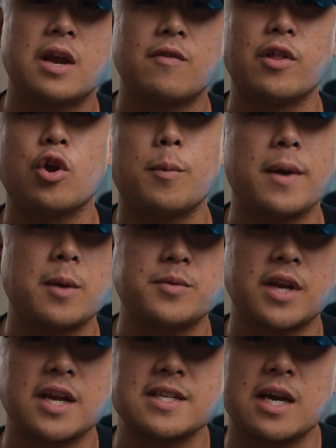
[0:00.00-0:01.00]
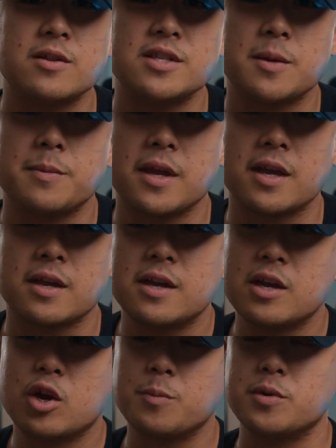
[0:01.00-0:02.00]
I really hope I helped you guys out in something.
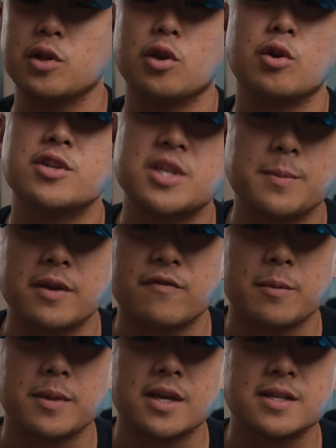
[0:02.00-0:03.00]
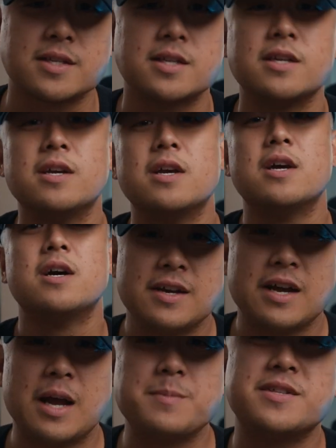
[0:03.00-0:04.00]
Hope you learned something from this.
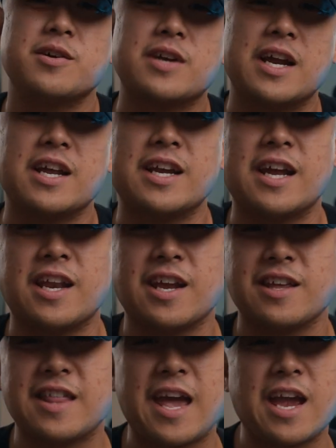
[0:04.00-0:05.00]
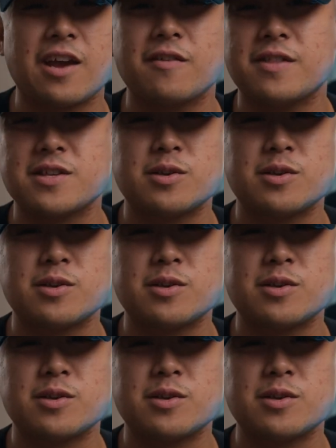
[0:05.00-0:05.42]
I'm still kind of getting the hang of this